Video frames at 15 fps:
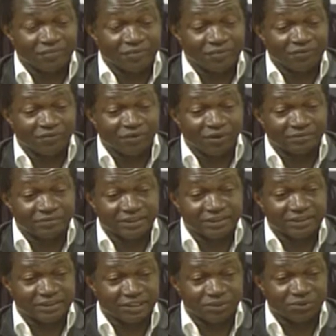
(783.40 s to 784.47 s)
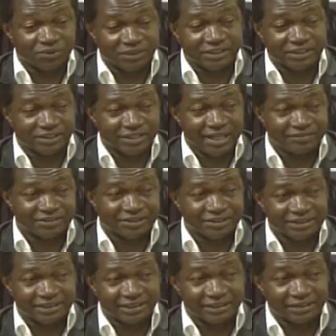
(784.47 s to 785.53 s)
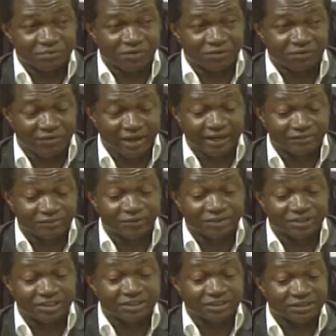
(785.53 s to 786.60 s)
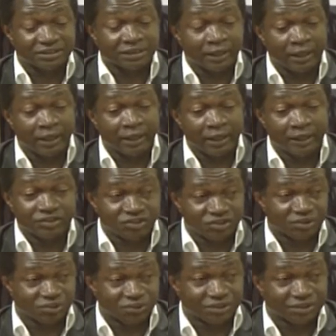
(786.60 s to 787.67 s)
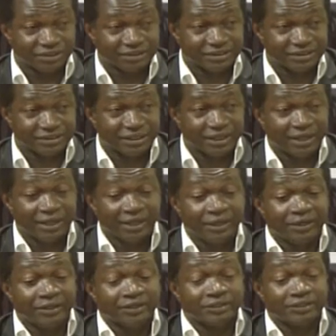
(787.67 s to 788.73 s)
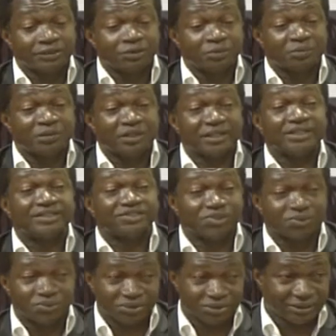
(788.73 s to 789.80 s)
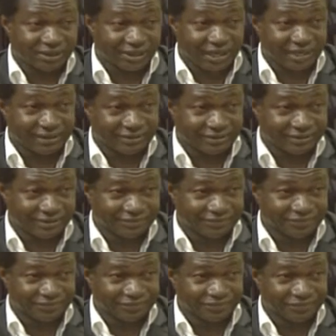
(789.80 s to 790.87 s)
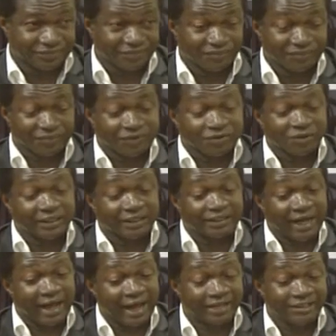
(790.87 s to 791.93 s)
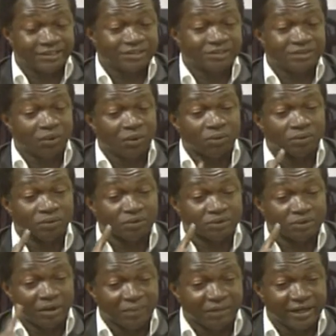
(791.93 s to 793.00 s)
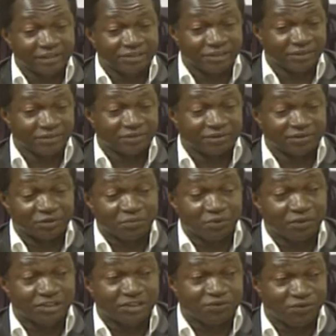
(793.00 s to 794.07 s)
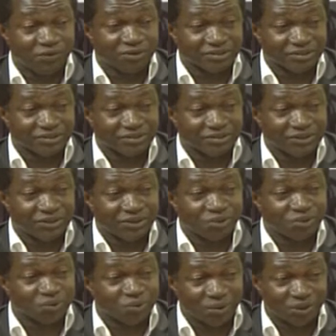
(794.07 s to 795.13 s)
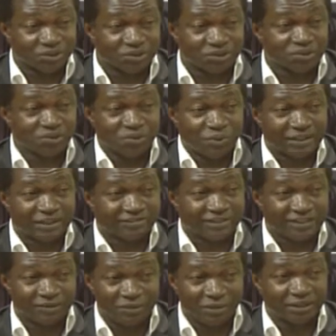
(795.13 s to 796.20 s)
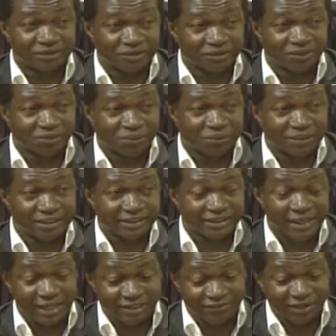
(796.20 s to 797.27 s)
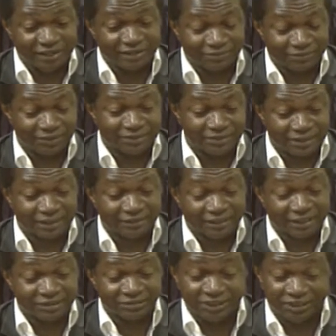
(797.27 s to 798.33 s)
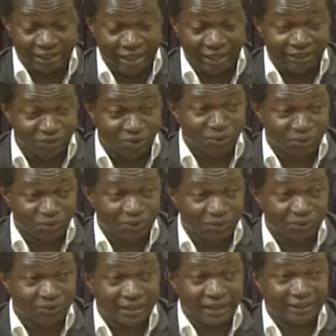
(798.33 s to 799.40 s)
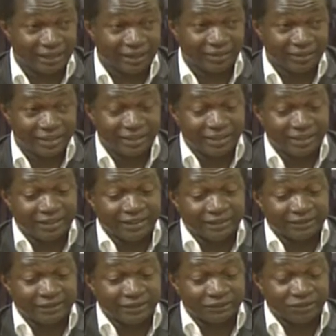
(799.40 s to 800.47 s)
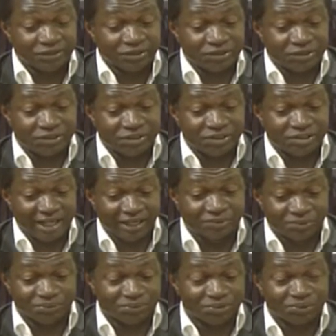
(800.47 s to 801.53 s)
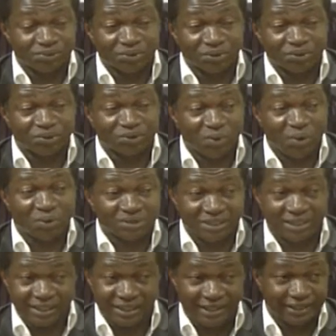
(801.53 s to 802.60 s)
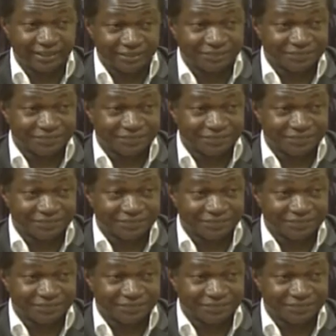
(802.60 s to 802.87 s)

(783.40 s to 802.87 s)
from these security services that they provide for these institutions should be institutionalized, so that the IG or the top echelon of the police force do not just do whatever they want to do with it. As far as I'm concerned, as far as I know right now, the statutes do not show us clearly